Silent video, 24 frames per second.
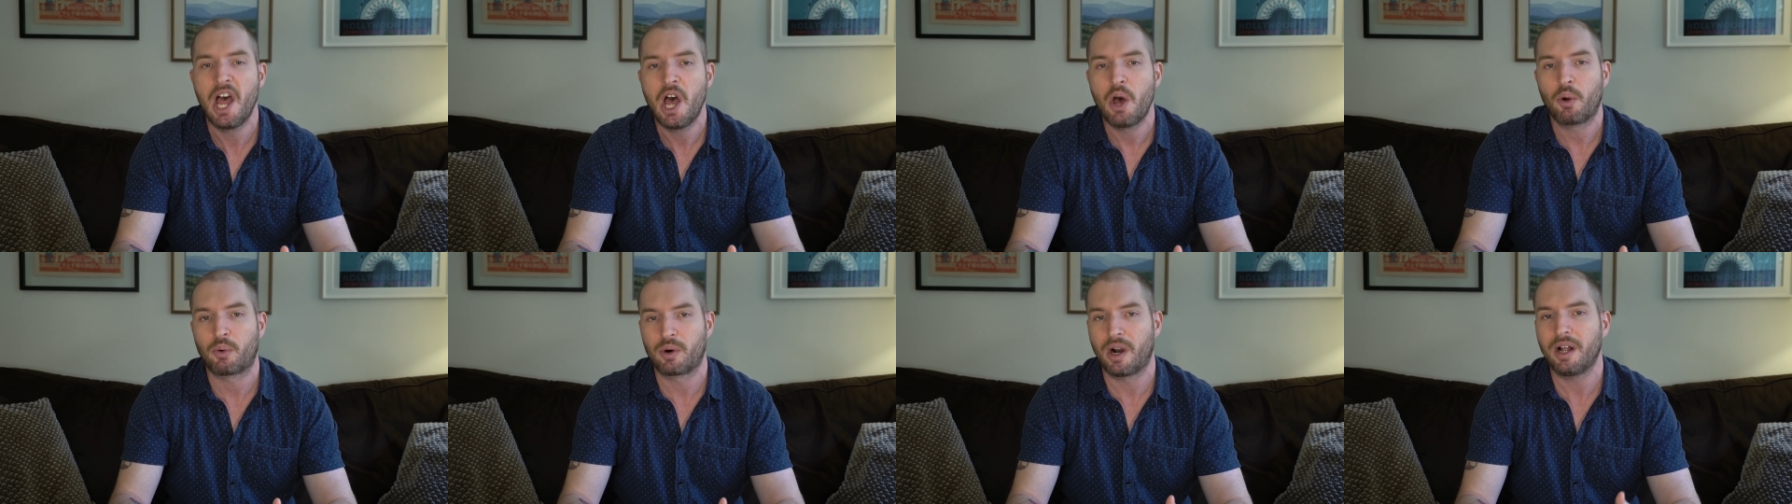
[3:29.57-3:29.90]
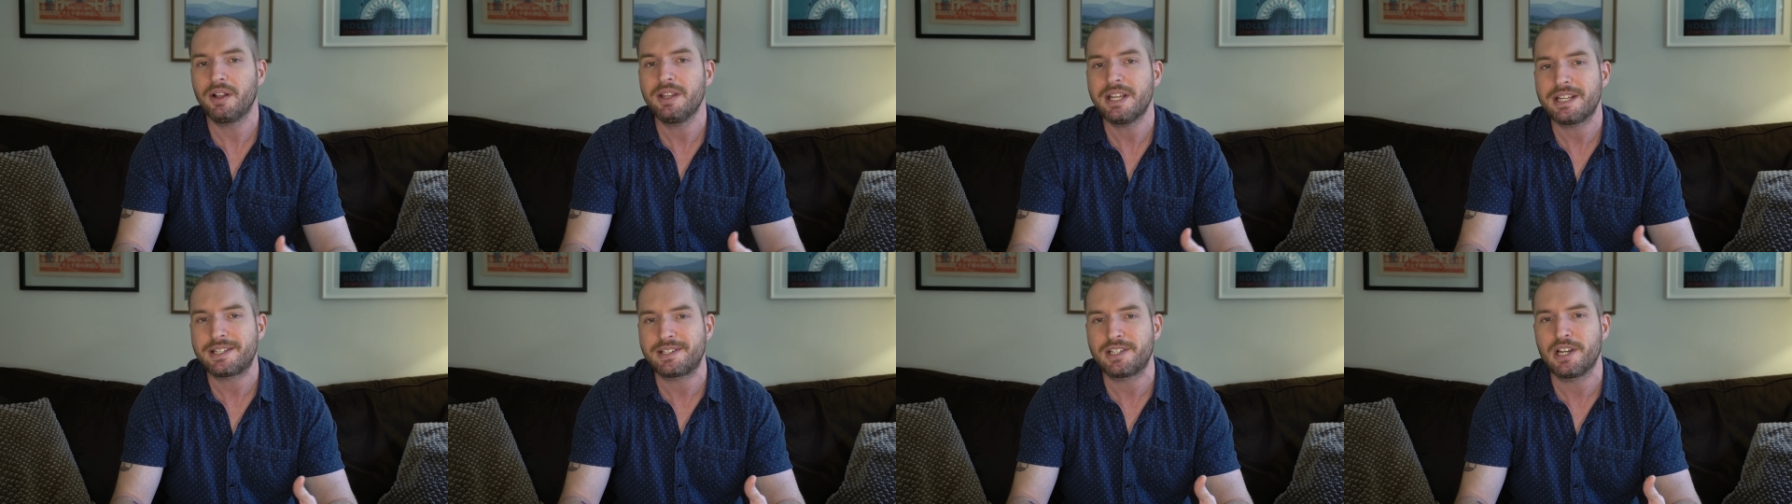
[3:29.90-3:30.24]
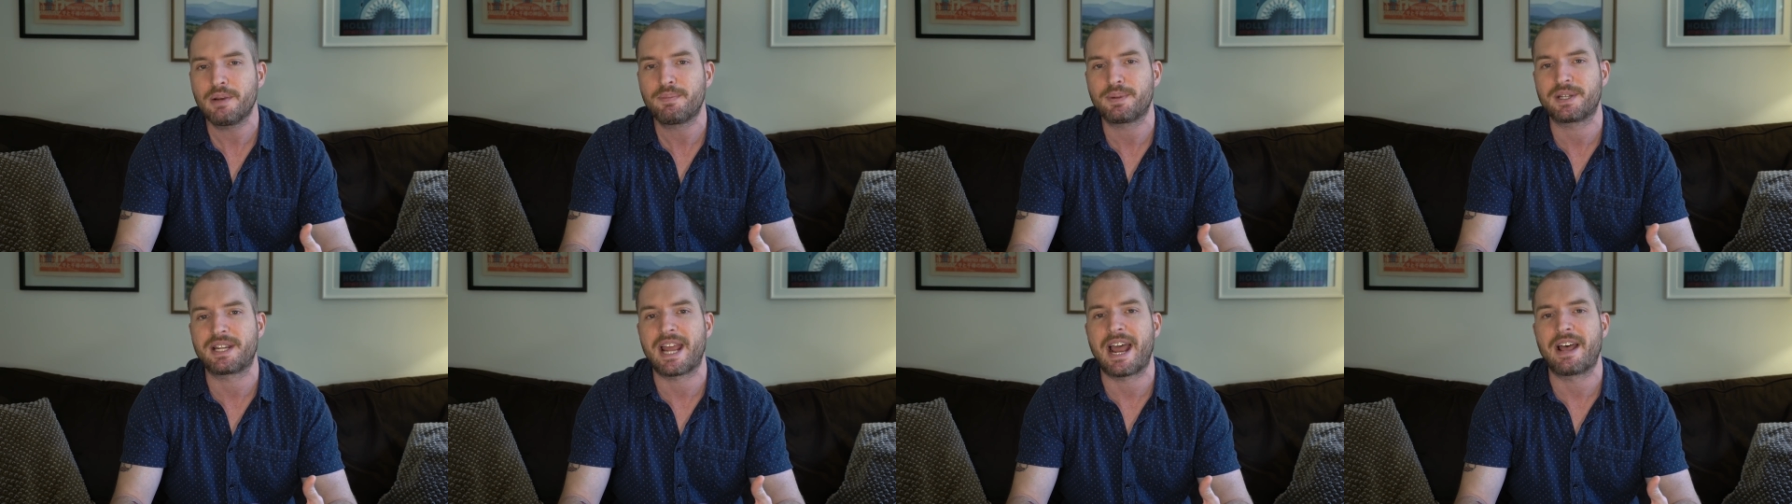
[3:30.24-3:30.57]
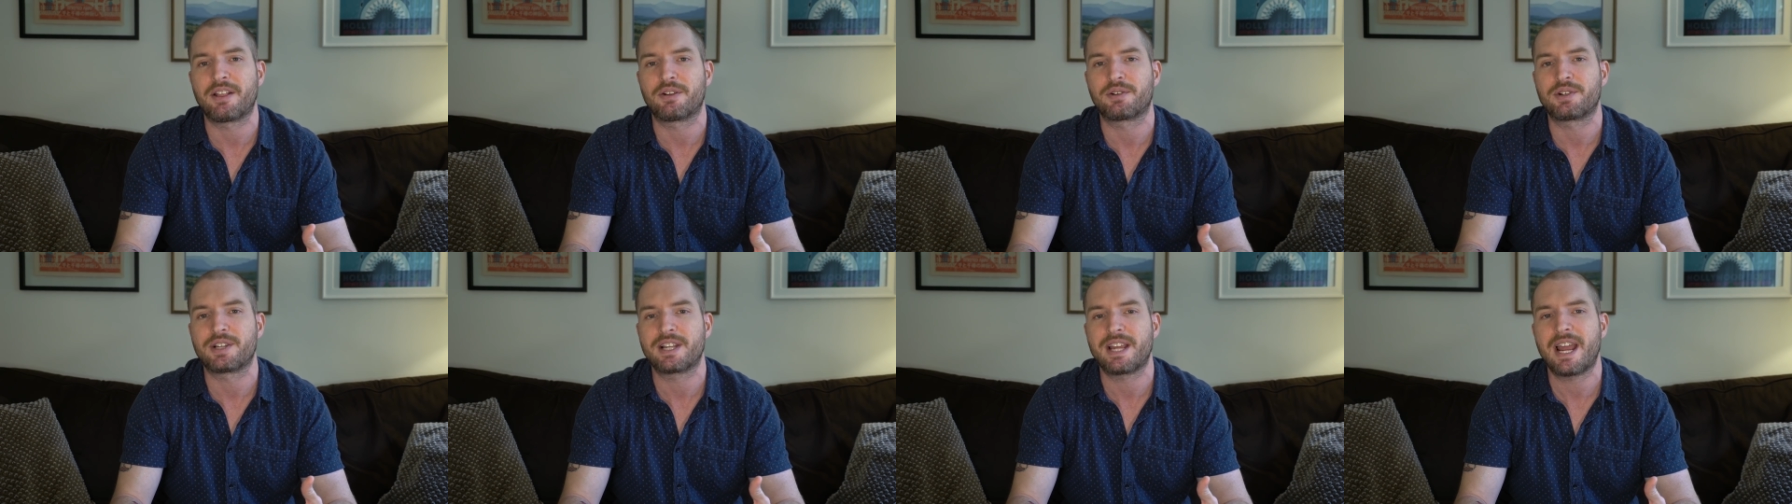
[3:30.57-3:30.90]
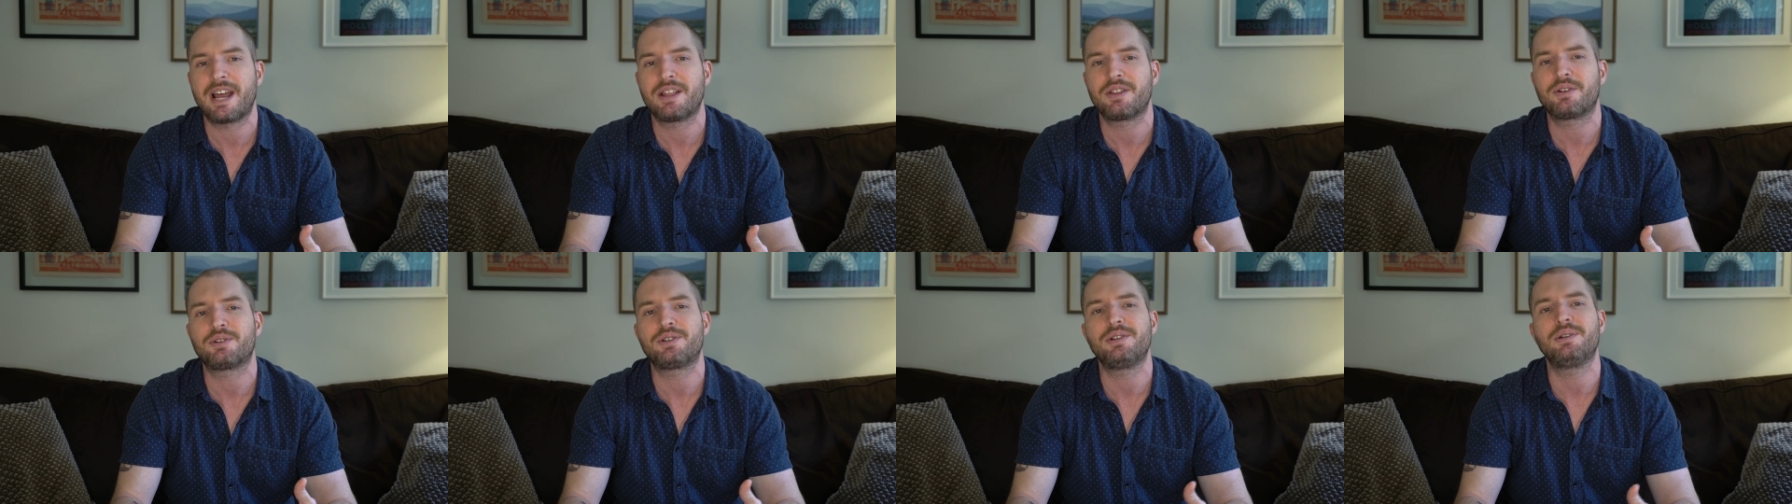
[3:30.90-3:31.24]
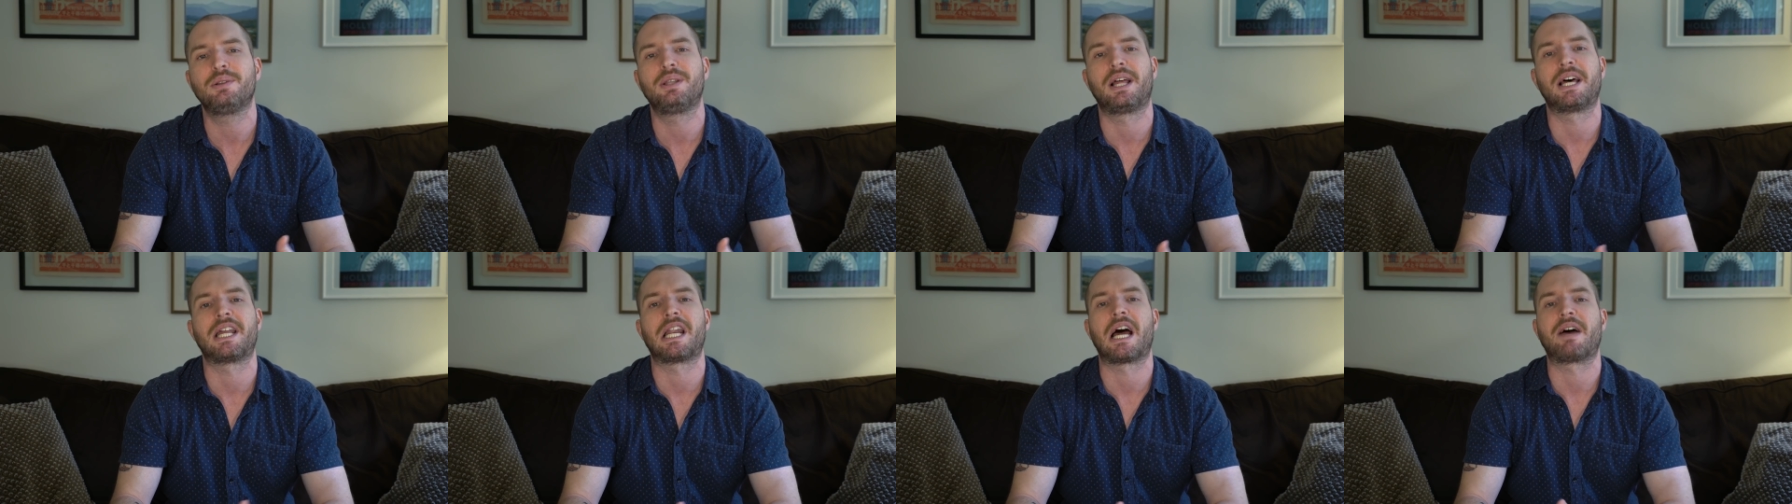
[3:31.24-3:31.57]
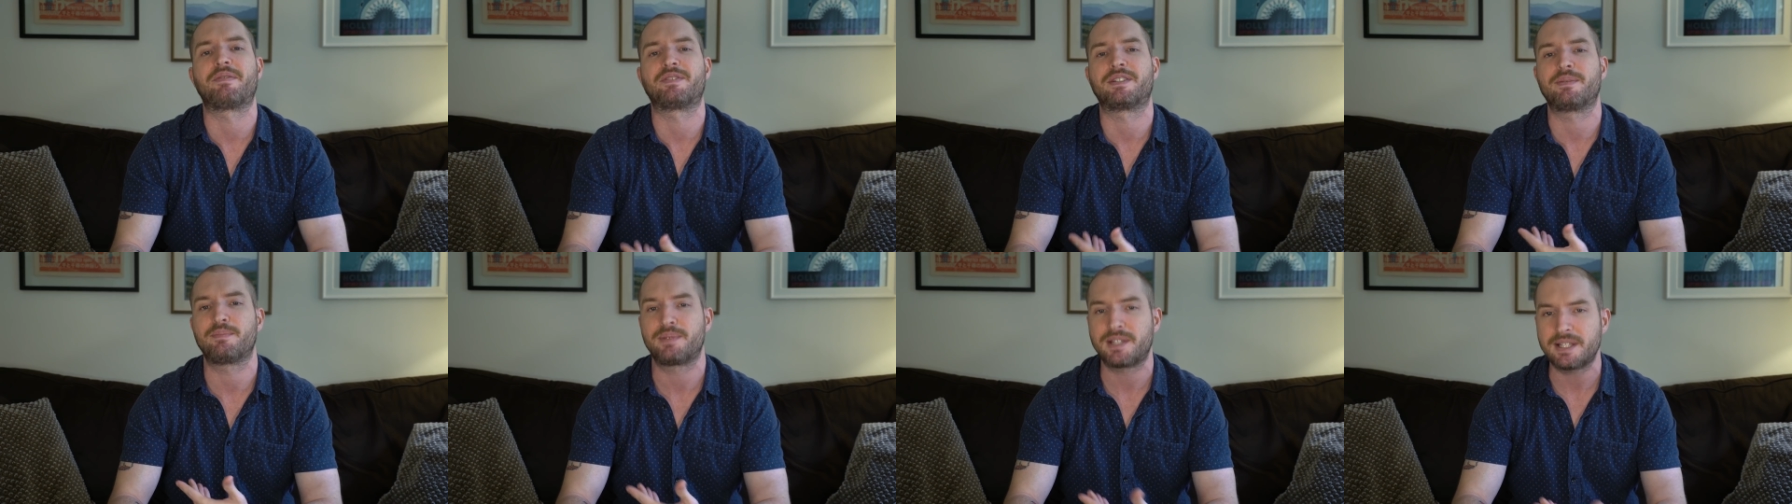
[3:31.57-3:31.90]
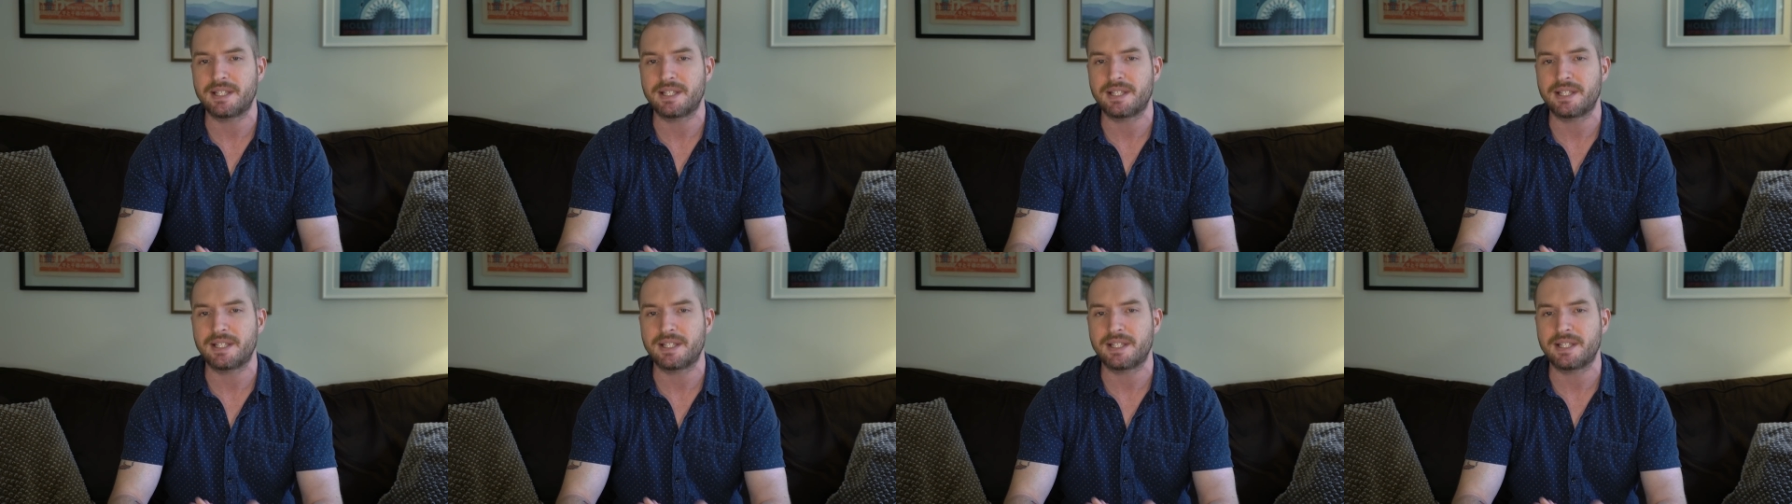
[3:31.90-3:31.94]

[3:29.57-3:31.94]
where all these supes gather together to let off some